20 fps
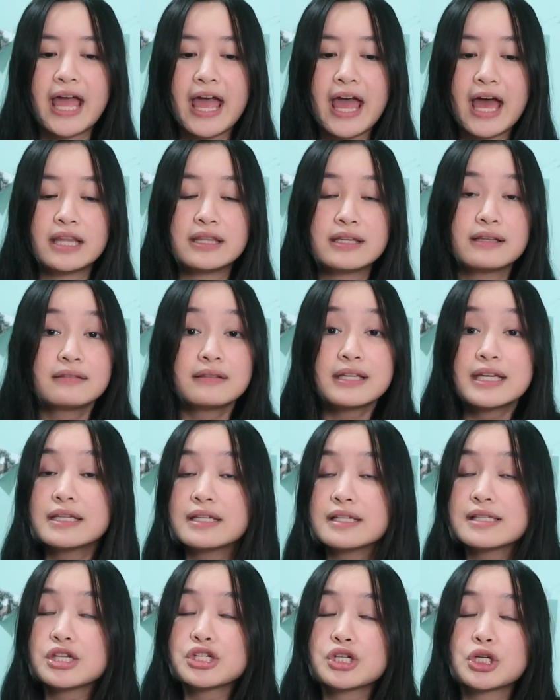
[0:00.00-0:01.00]
and Leigh
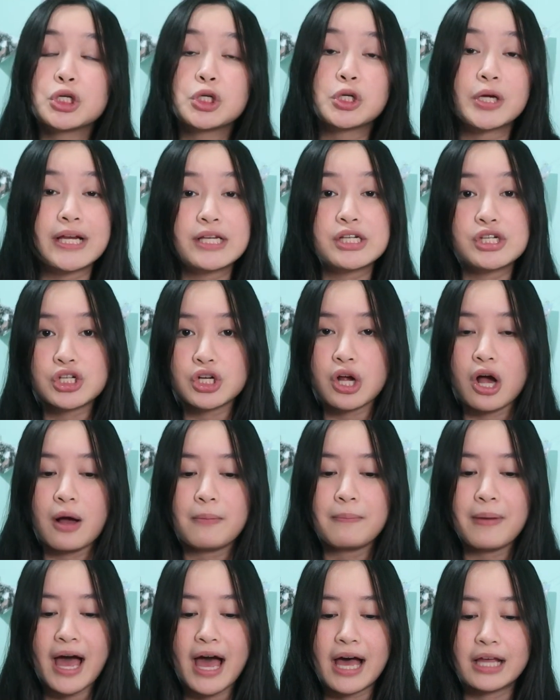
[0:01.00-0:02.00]
did such a great
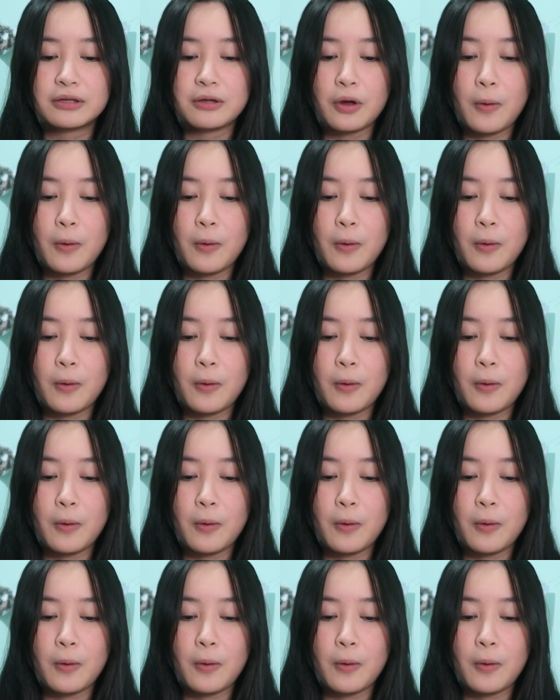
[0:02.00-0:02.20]
job at